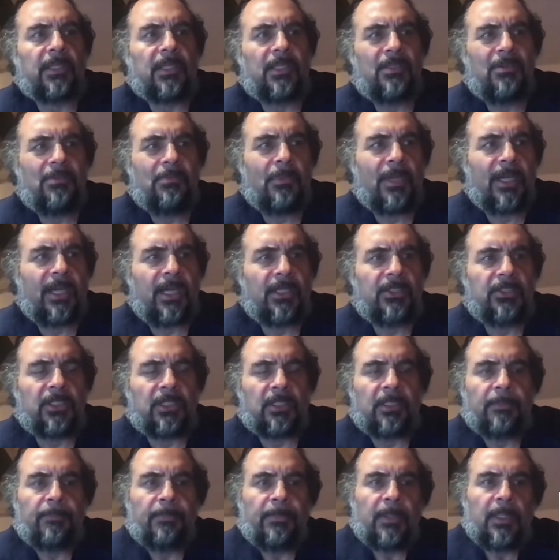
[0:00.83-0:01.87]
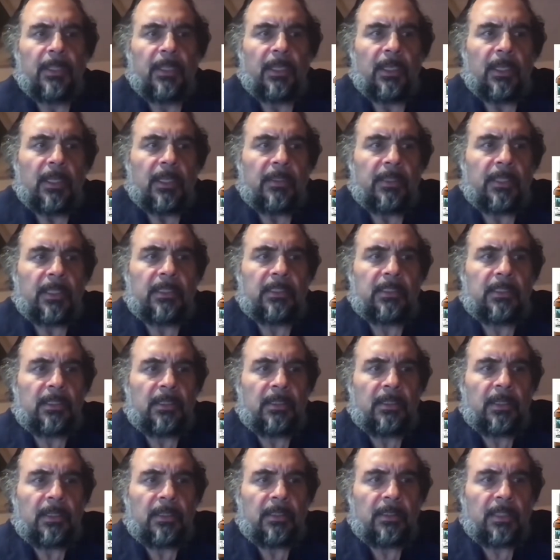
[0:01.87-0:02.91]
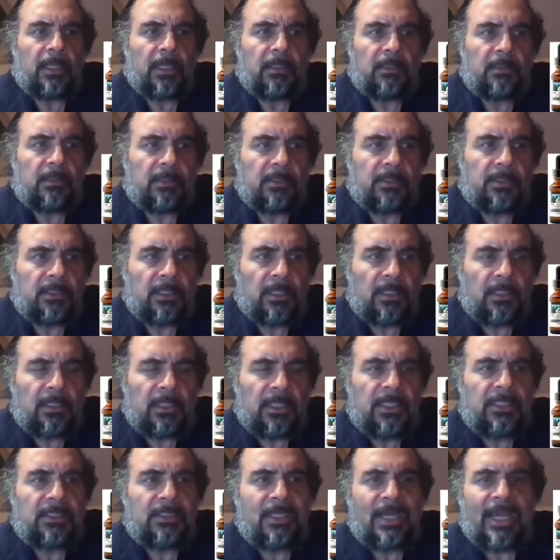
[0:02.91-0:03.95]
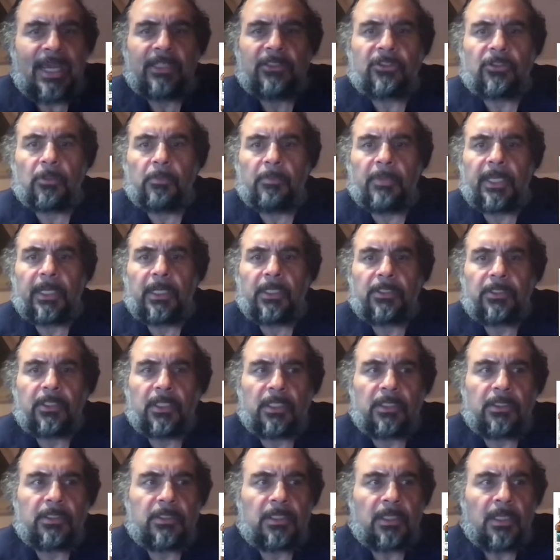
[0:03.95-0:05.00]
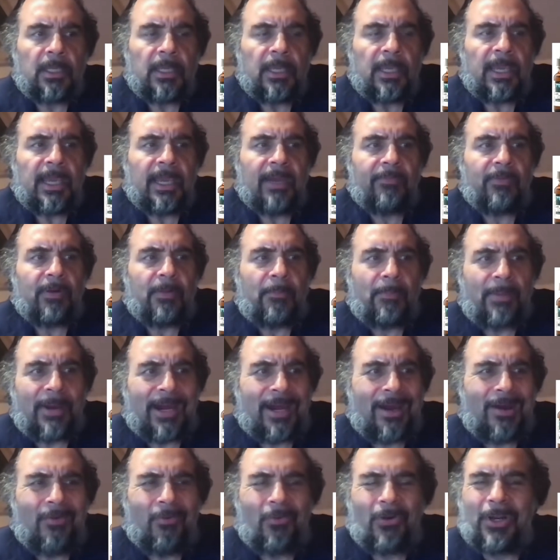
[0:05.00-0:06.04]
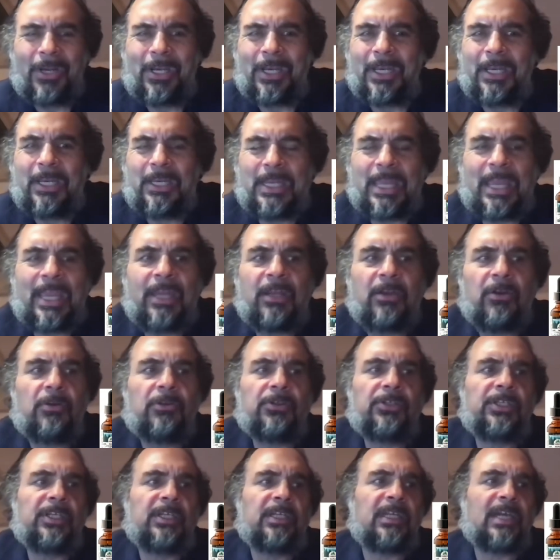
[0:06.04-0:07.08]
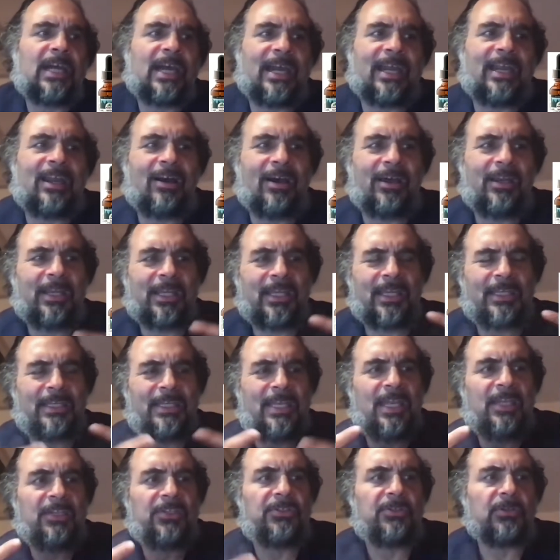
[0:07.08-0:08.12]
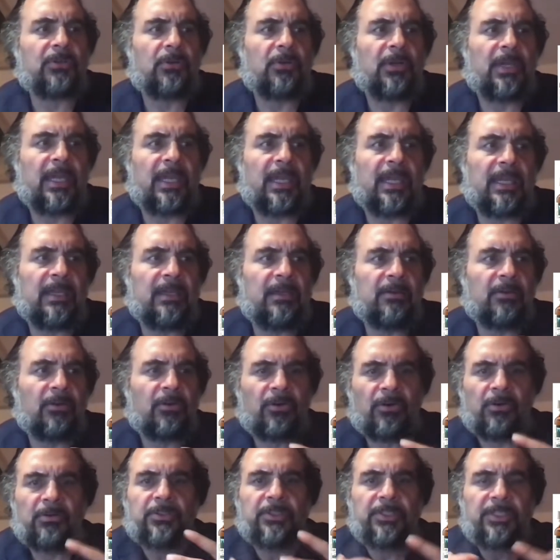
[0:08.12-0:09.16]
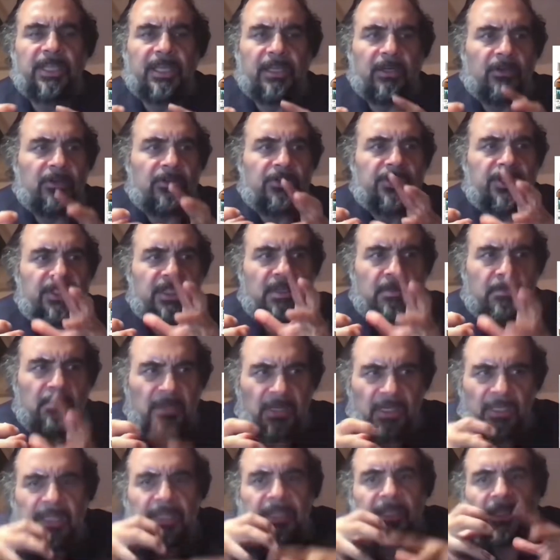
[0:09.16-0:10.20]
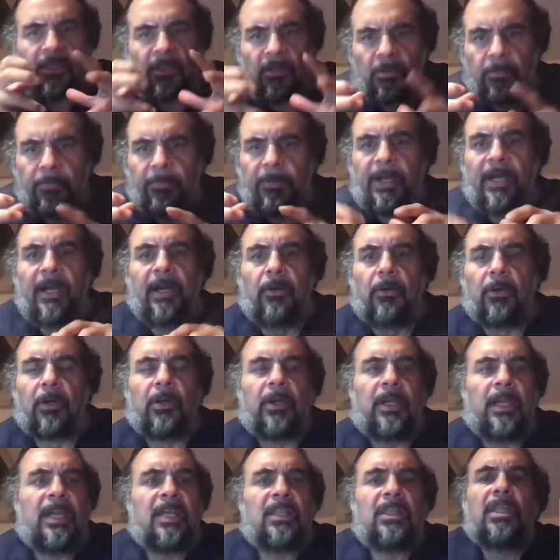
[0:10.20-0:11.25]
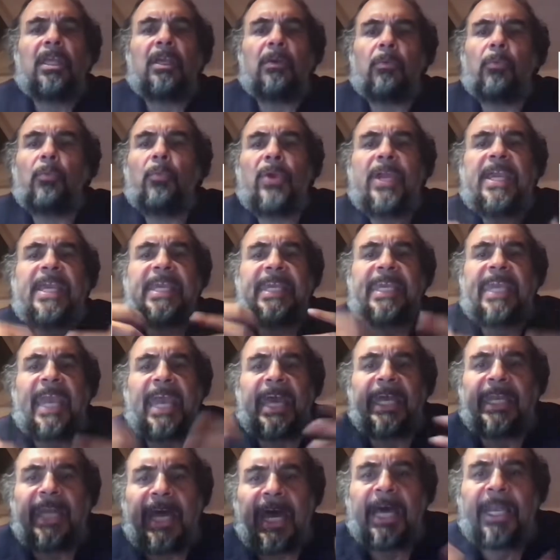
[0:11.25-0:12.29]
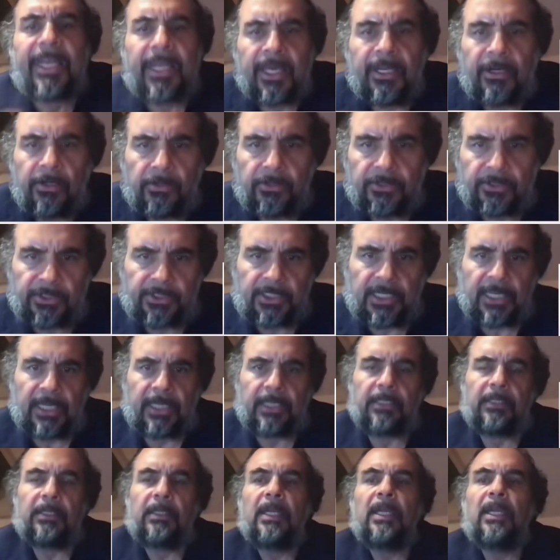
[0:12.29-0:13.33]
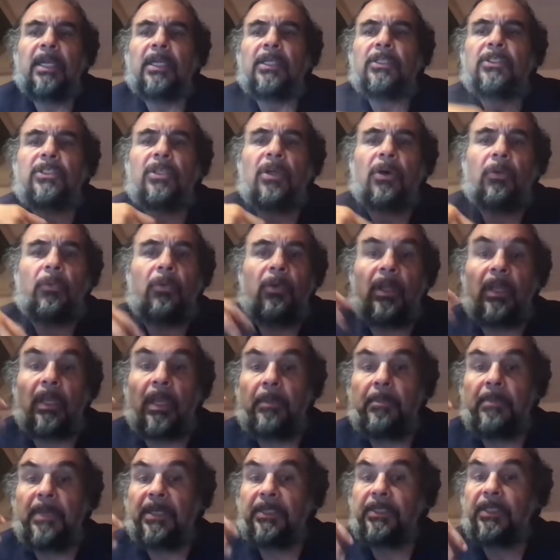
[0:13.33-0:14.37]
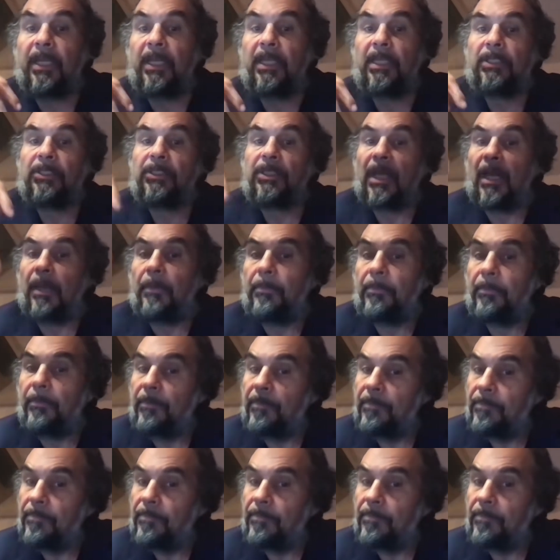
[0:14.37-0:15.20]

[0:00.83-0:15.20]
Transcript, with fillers: Can you imagine that uh, that these natural medicines have a power and an energy, an ionic nature, a Hertz energy, a molecular power that we cannot understand. So let me tell you something.